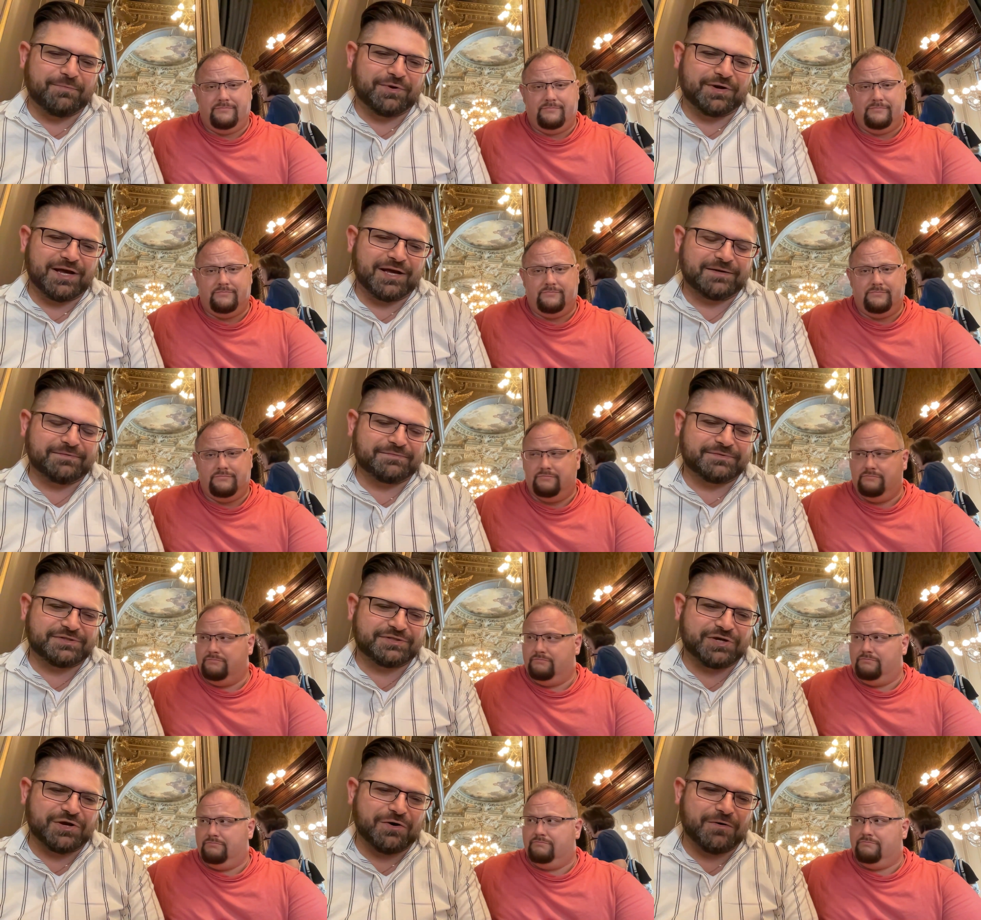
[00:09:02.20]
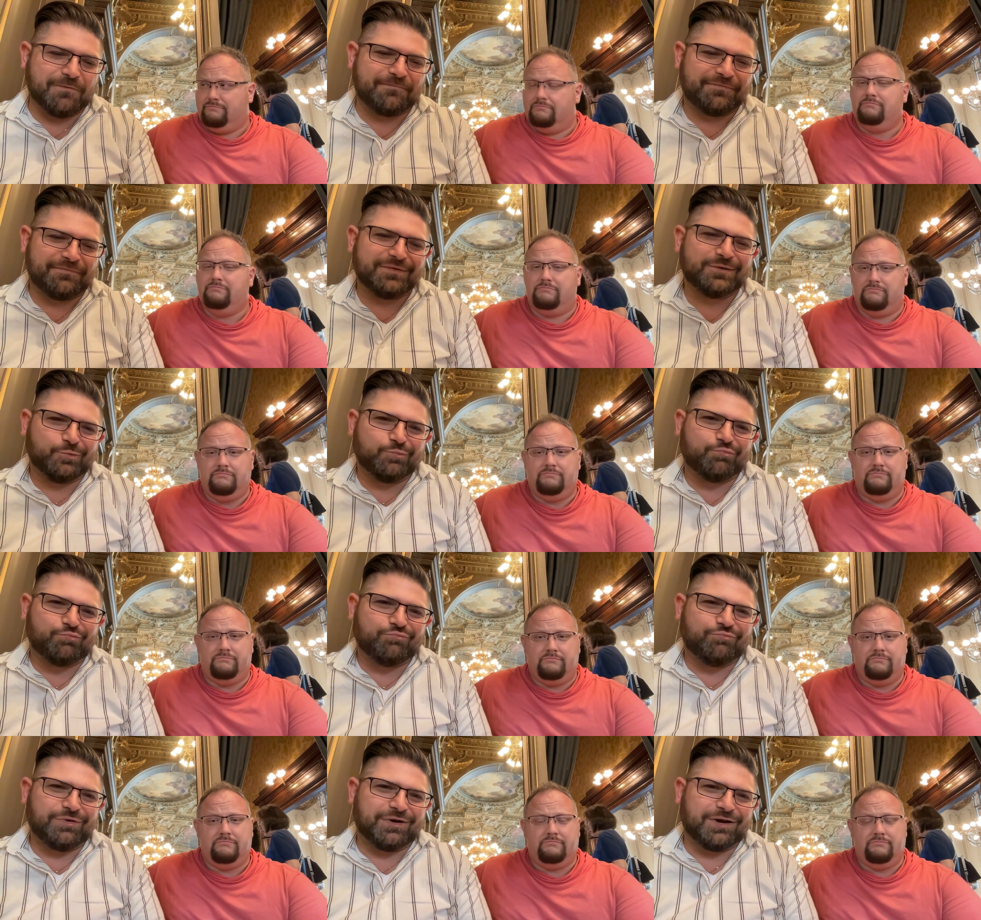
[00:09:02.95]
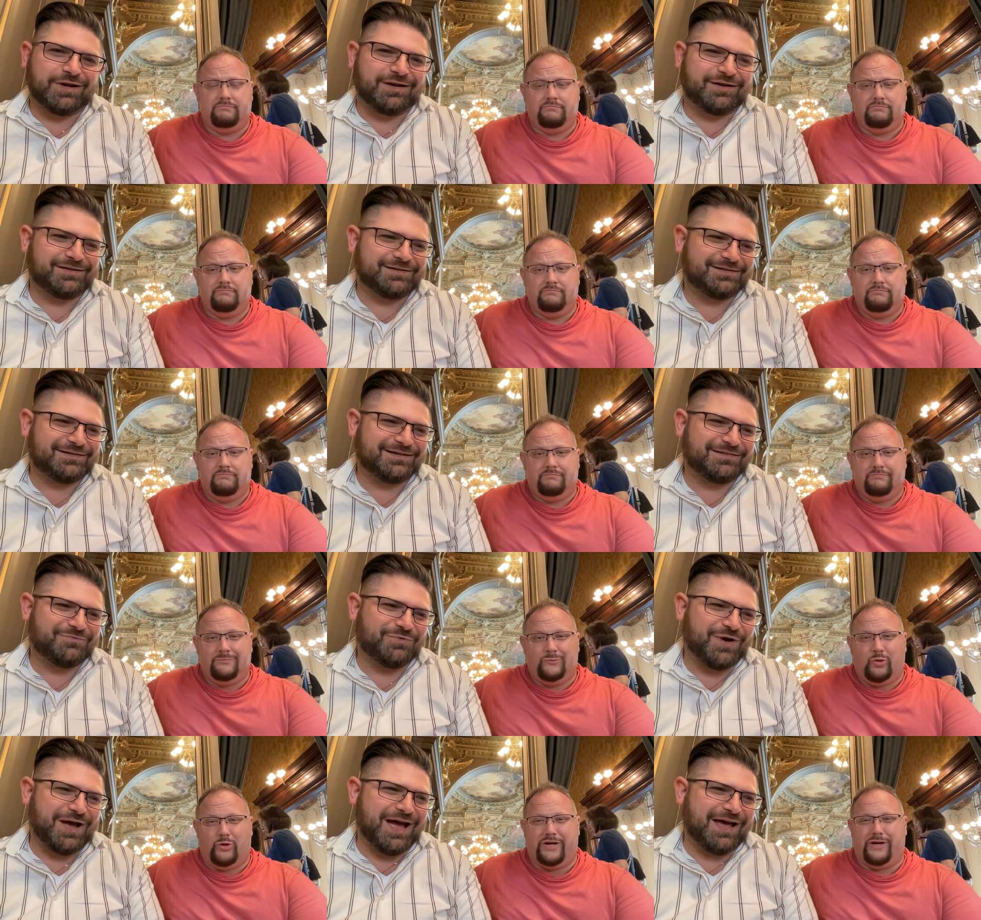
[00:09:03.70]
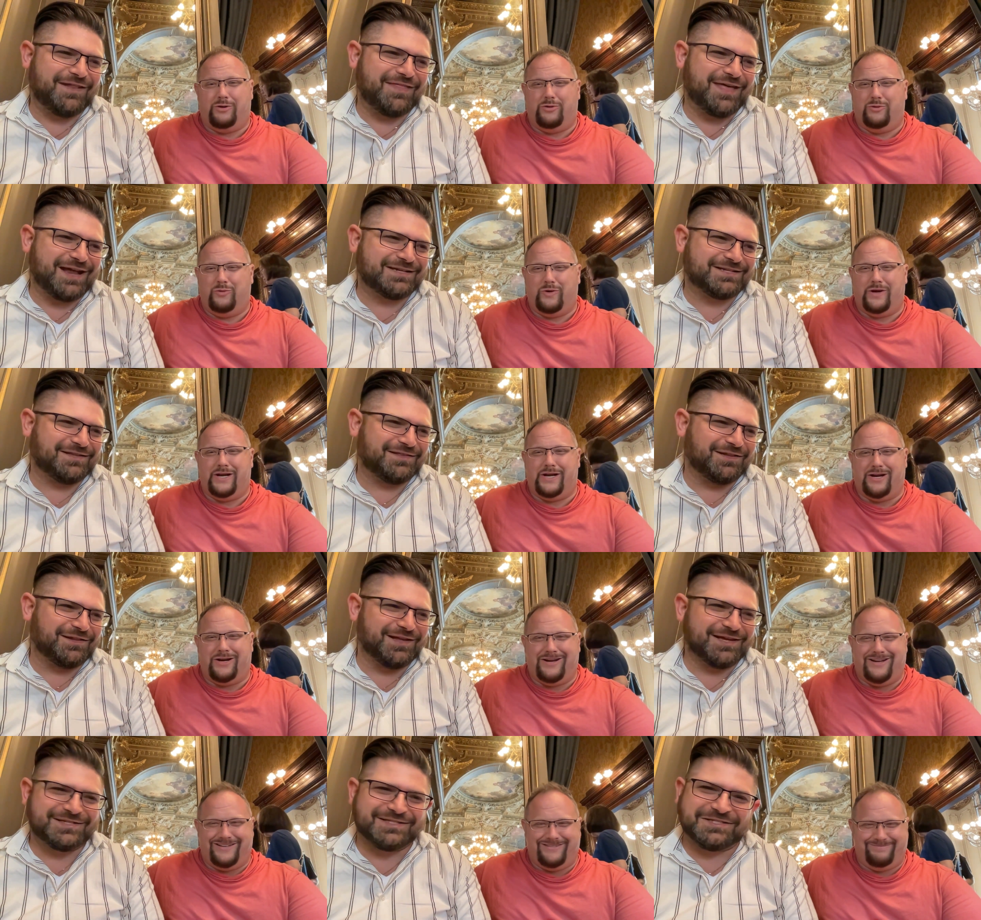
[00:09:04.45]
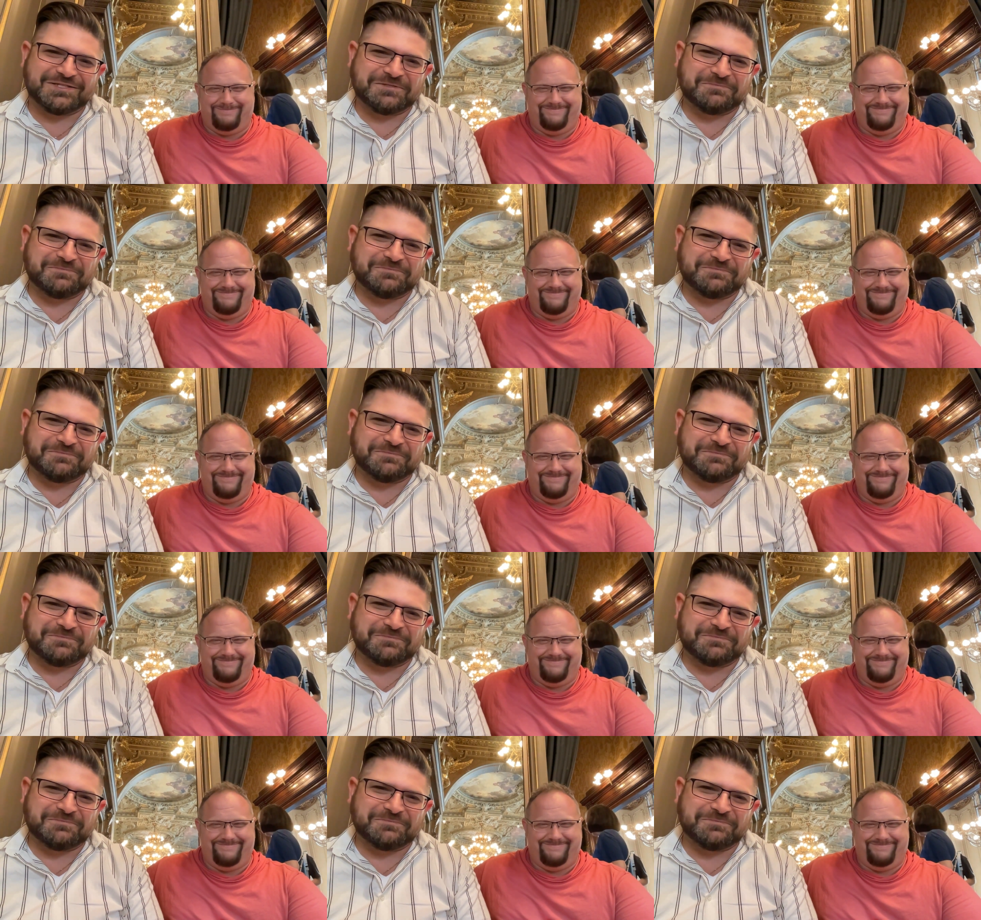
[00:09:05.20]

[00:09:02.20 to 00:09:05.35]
Speaker 1: yet, so we gotta we'll, we'll add that to the list.